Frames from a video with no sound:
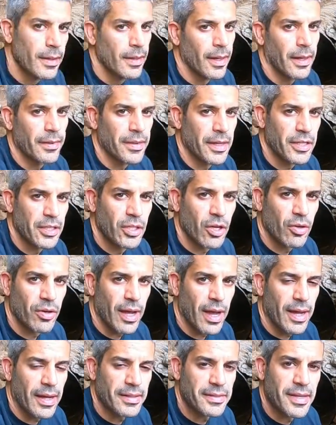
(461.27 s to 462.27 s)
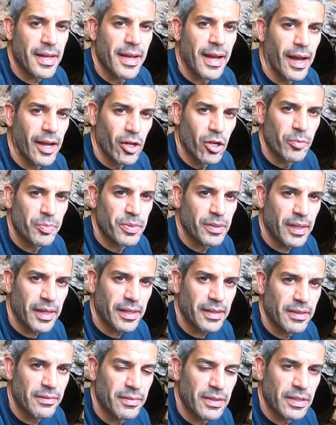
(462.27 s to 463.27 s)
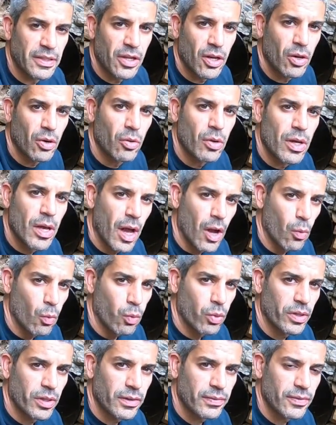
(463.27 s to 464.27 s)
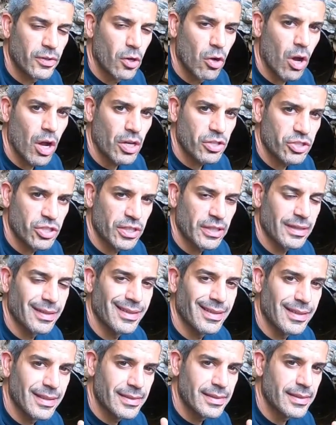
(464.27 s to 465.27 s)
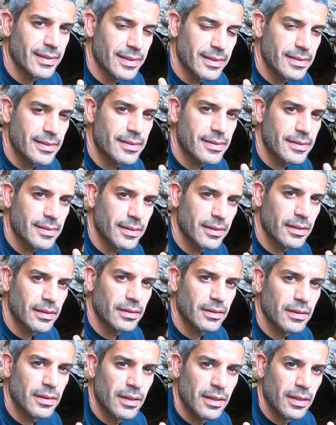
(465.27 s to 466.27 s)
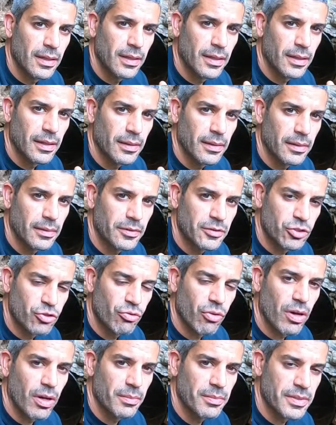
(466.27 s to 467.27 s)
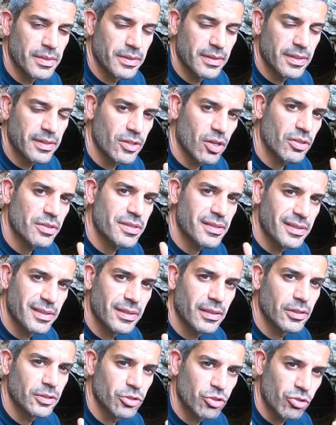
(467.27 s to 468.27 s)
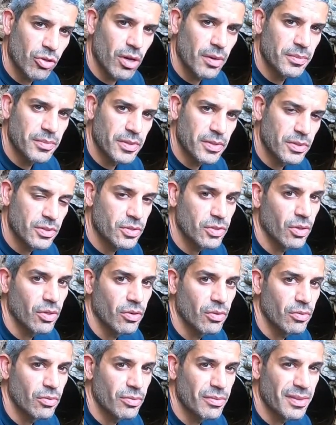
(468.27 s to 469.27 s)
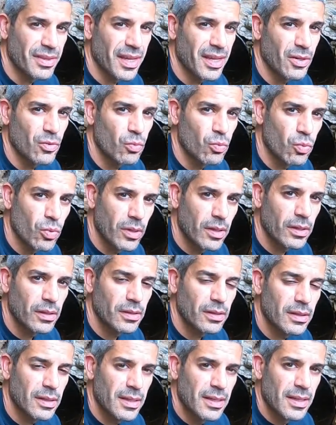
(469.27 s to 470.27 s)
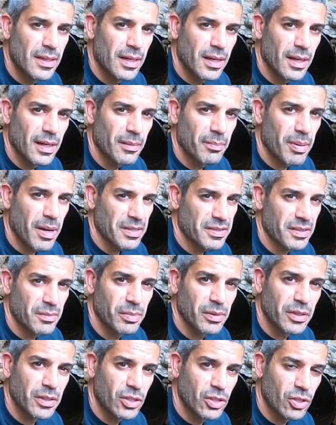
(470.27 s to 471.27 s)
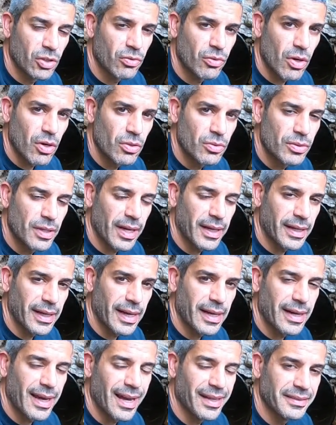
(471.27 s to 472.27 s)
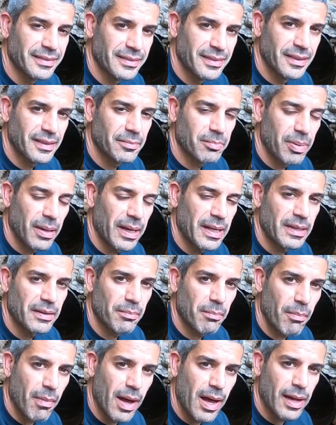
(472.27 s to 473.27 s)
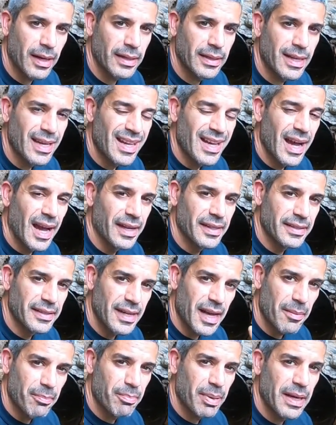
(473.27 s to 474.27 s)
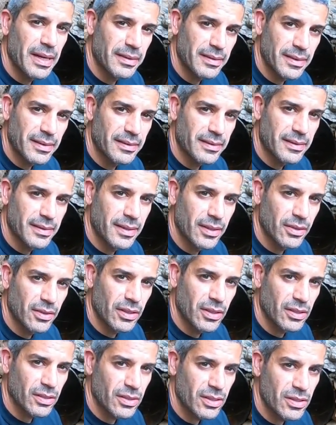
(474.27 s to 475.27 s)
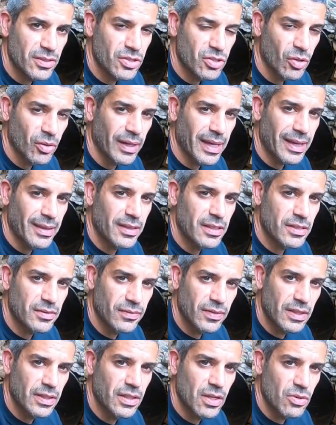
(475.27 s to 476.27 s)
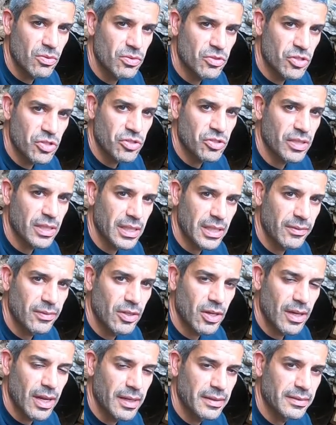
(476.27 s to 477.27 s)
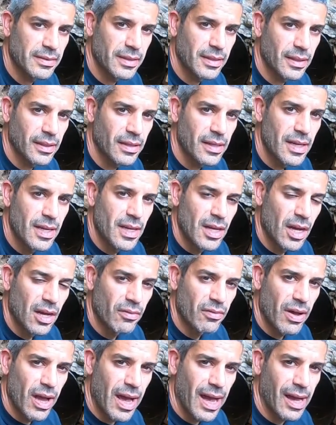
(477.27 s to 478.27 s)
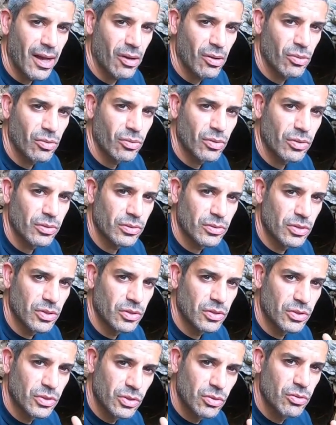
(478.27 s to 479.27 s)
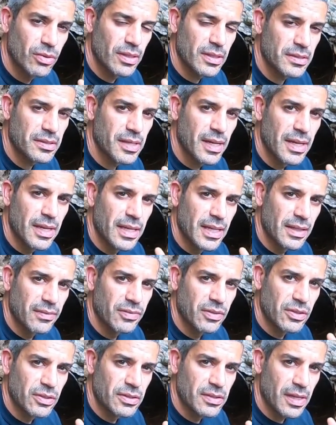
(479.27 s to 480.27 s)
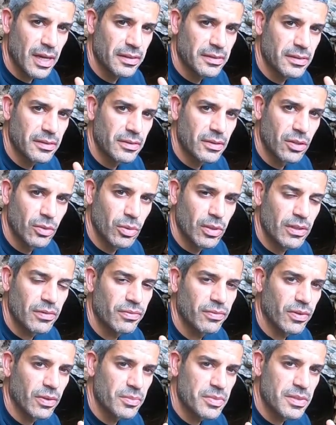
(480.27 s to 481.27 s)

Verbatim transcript: And there you go, guys. I hope you liked the video. A word of caution, this is steel uh, drums. These are steel drums, so they will uh, possibly corrode. Again, I did paint mine. I did not paint the interior. So again, this video is just to give you an idea of how to do this if you decide to do it from